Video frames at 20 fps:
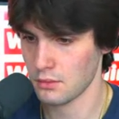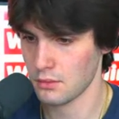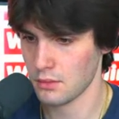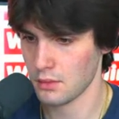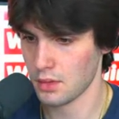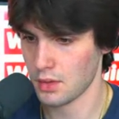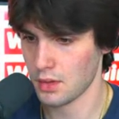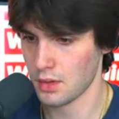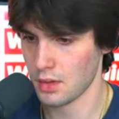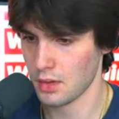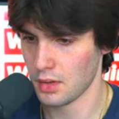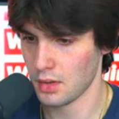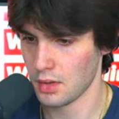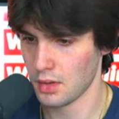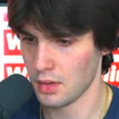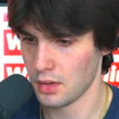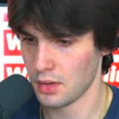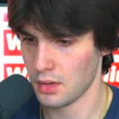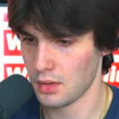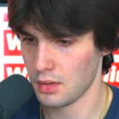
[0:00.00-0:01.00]
Okay.
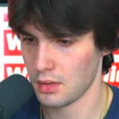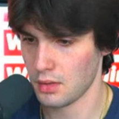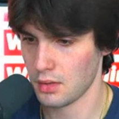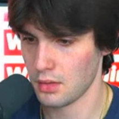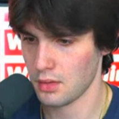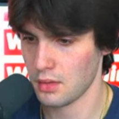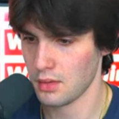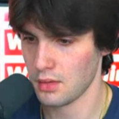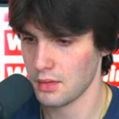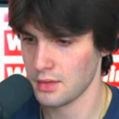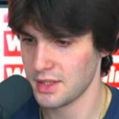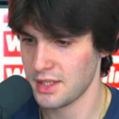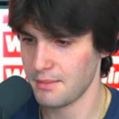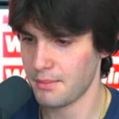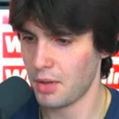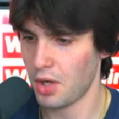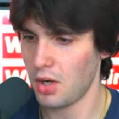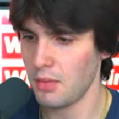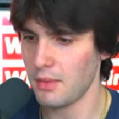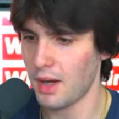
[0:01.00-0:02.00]
See,
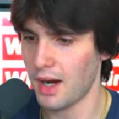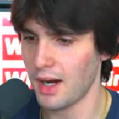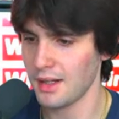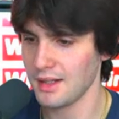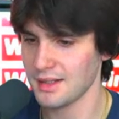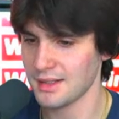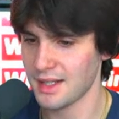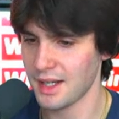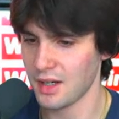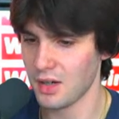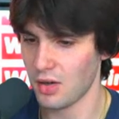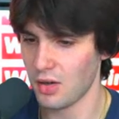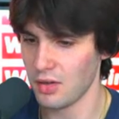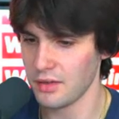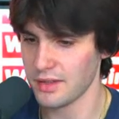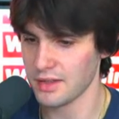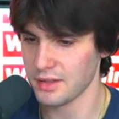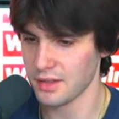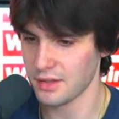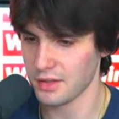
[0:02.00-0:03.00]
Palm Island's got all
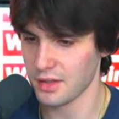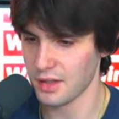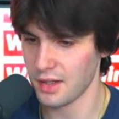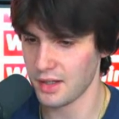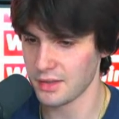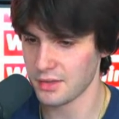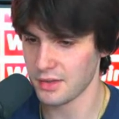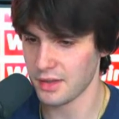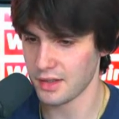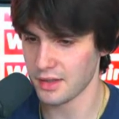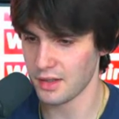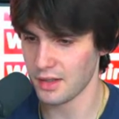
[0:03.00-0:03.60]
these under contract.